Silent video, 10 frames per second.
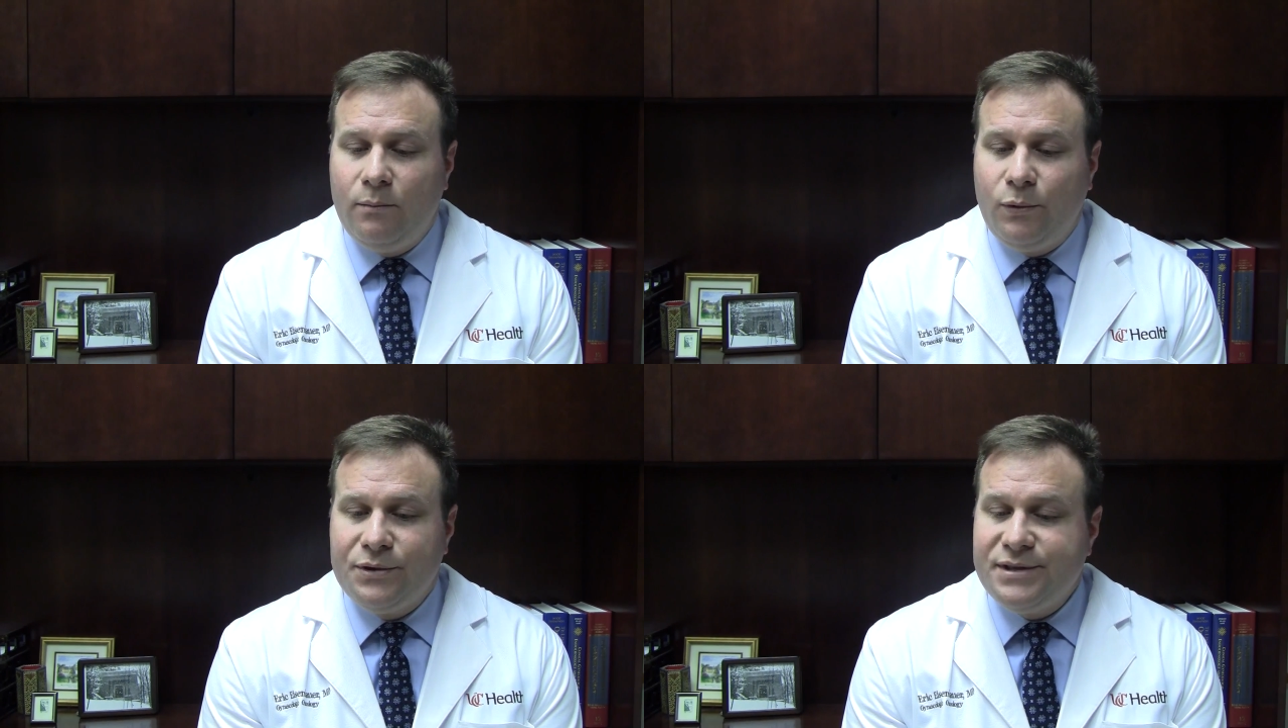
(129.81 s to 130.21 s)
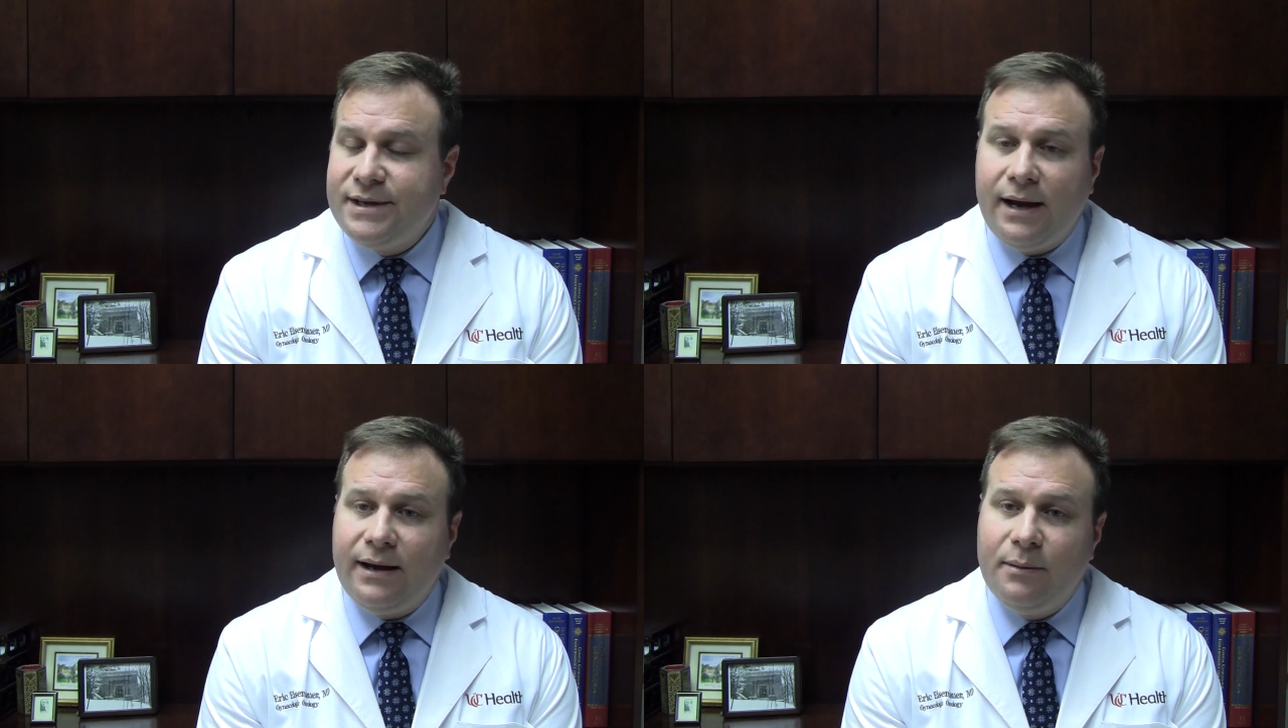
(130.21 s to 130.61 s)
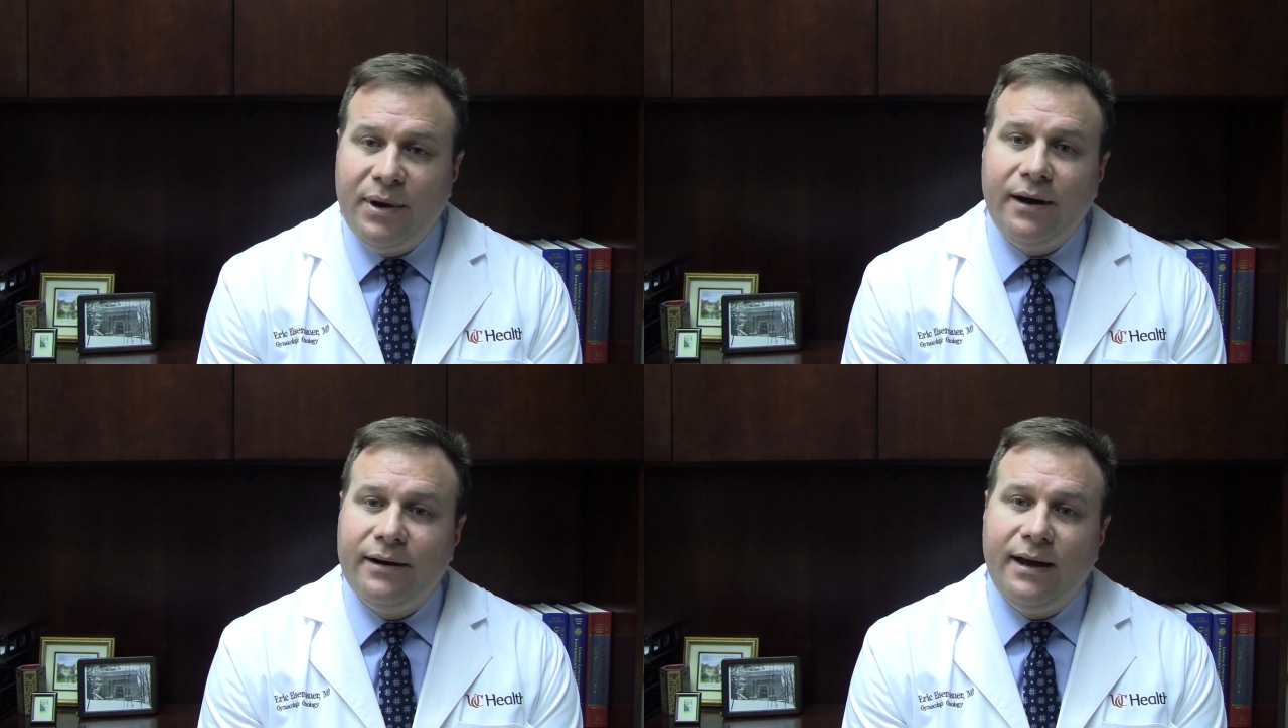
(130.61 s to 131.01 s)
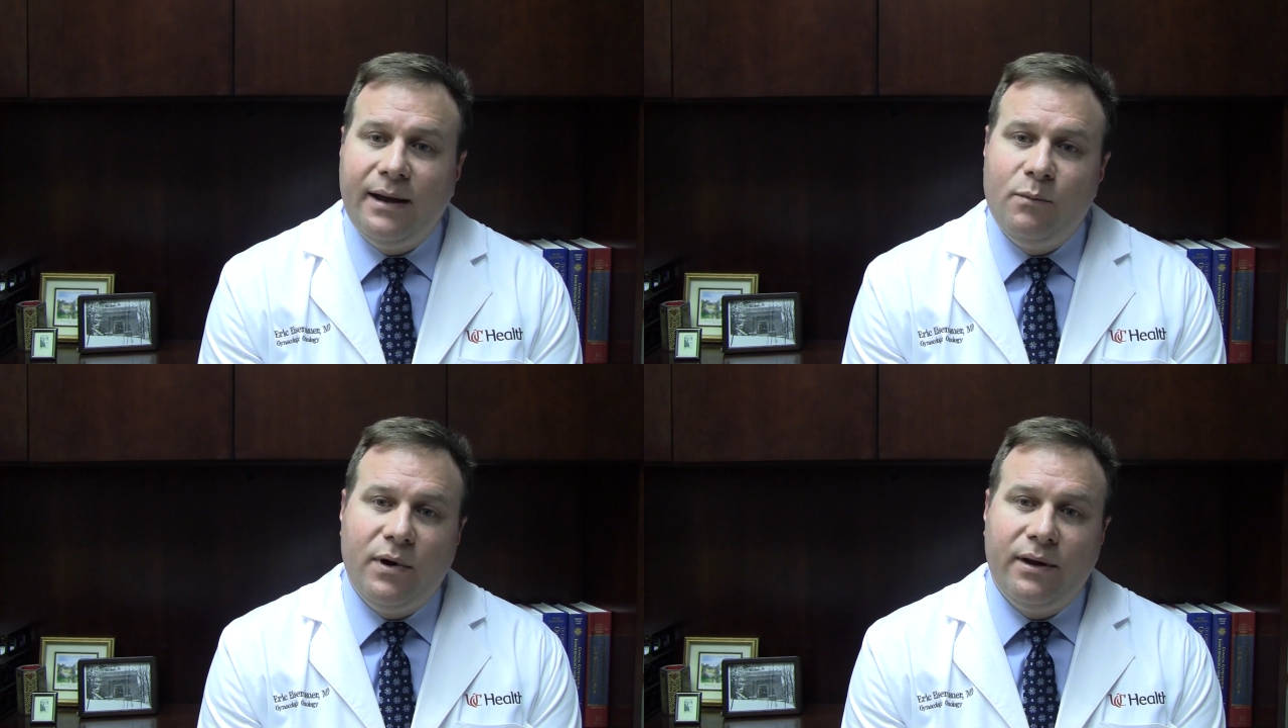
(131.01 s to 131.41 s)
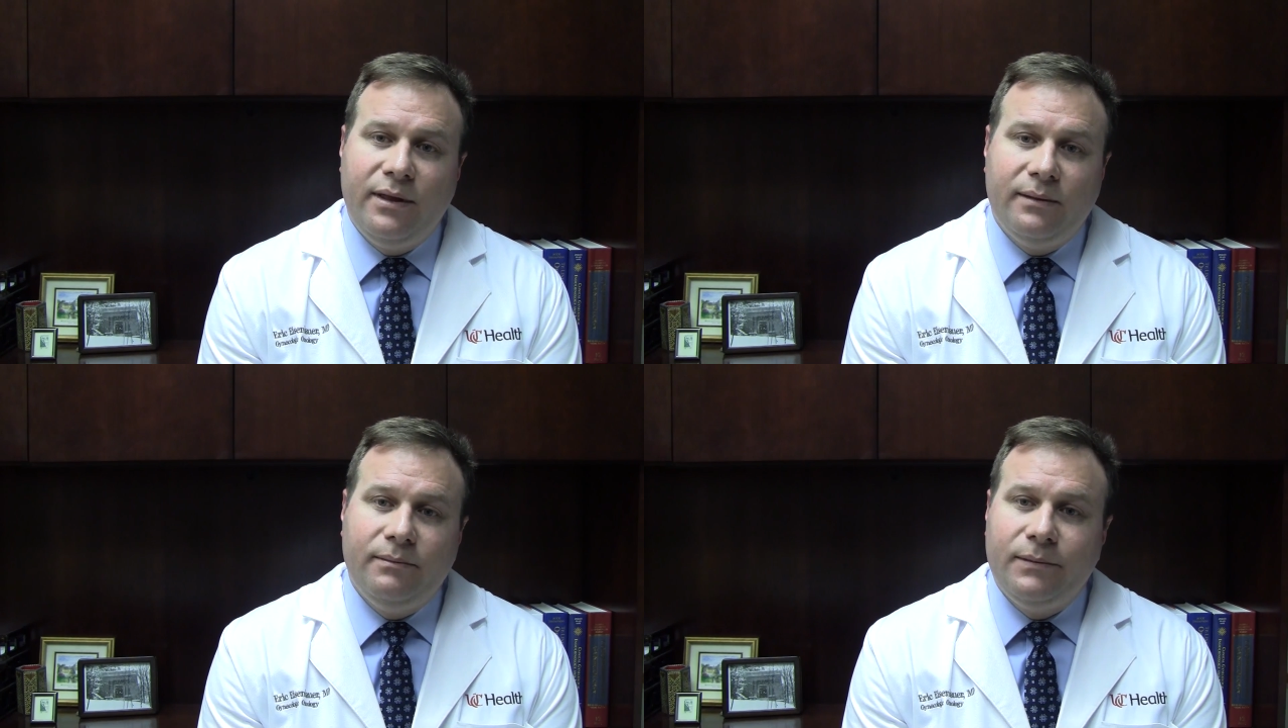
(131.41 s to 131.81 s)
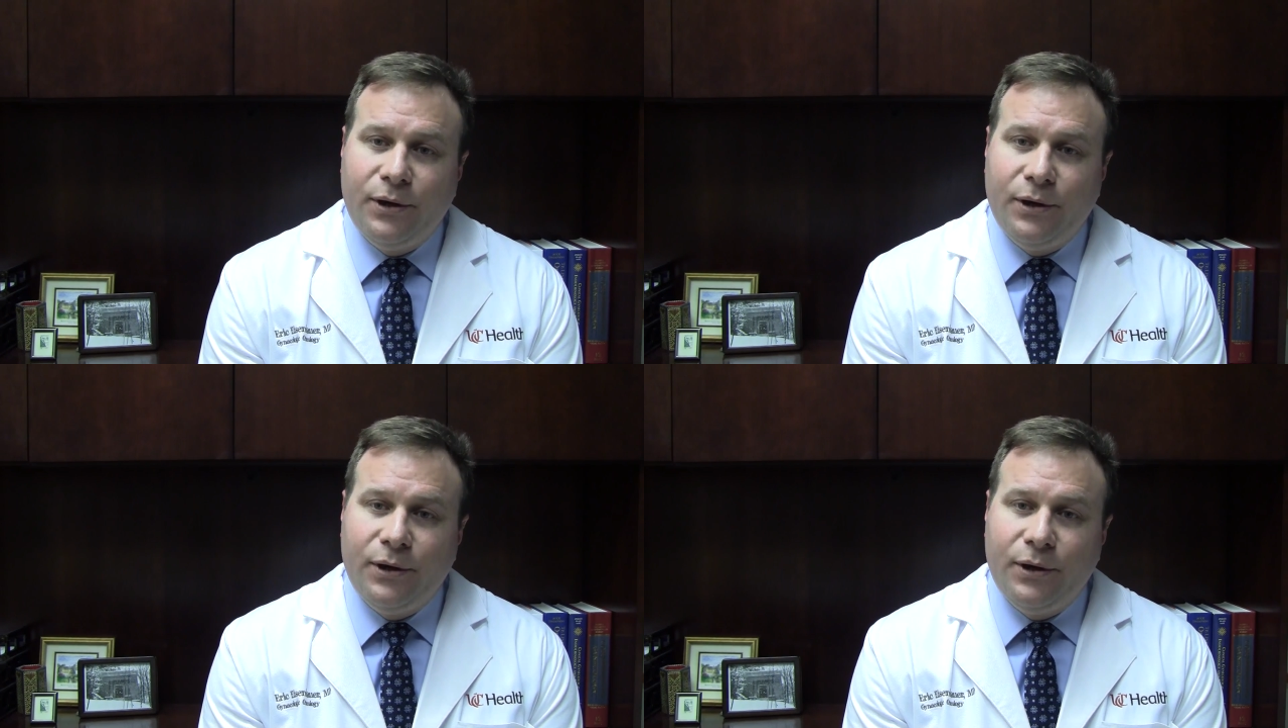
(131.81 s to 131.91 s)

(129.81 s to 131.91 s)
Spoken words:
we're stuck in a paradigm where the